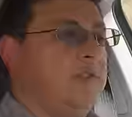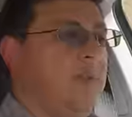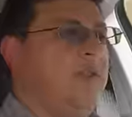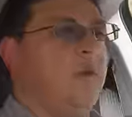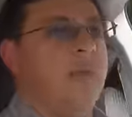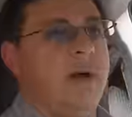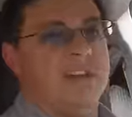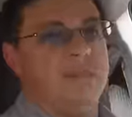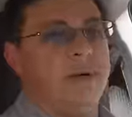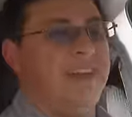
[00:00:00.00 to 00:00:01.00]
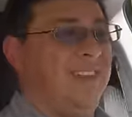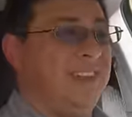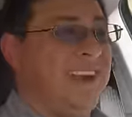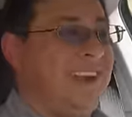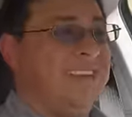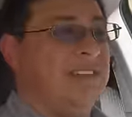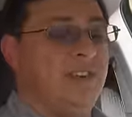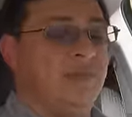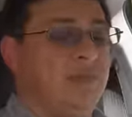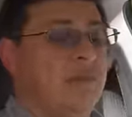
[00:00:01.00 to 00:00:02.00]
24 miles per gallon like I did
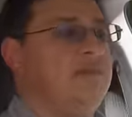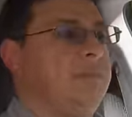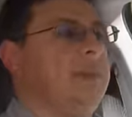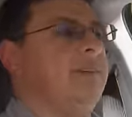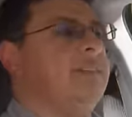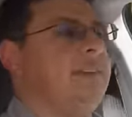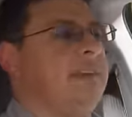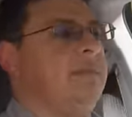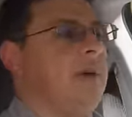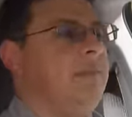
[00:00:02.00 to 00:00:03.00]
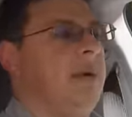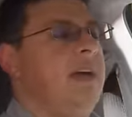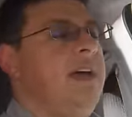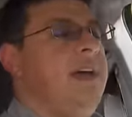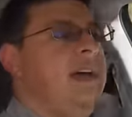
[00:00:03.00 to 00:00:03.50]
on a road trip down to Santa Barbara,